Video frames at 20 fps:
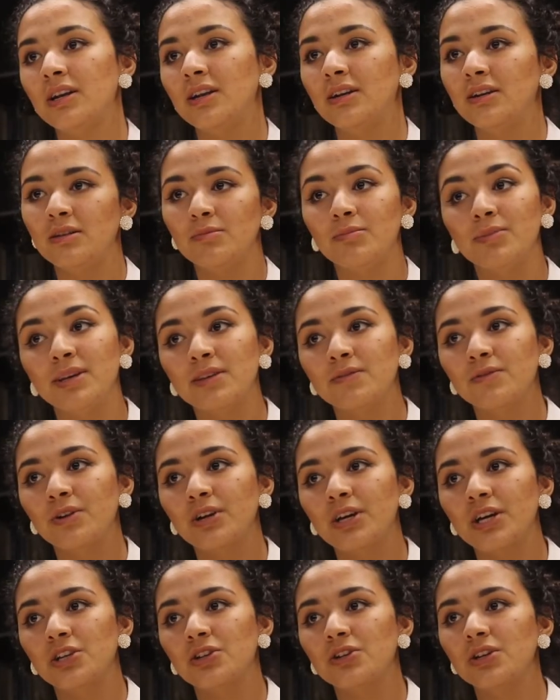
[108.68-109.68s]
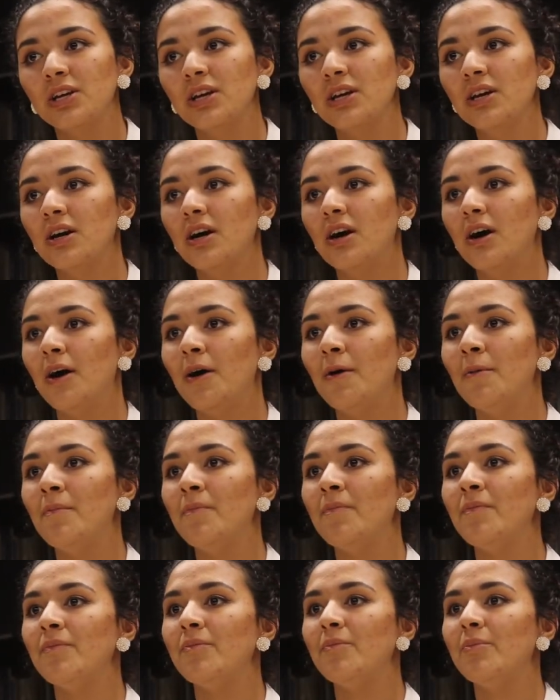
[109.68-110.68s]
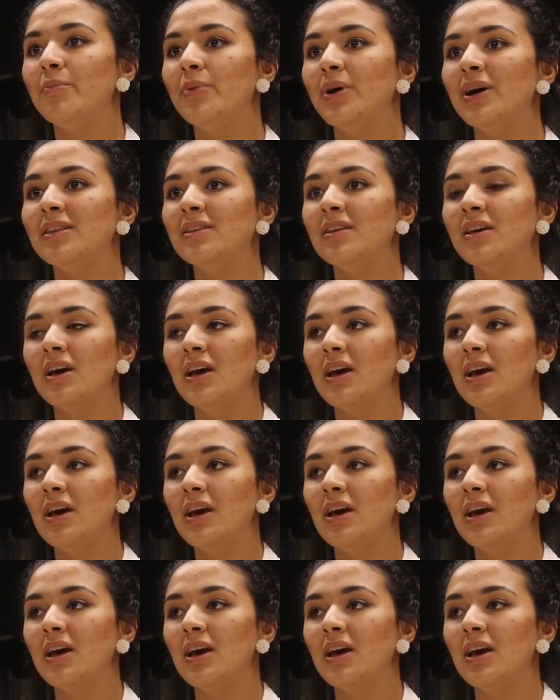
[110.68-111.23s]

and an unpeaceful country, but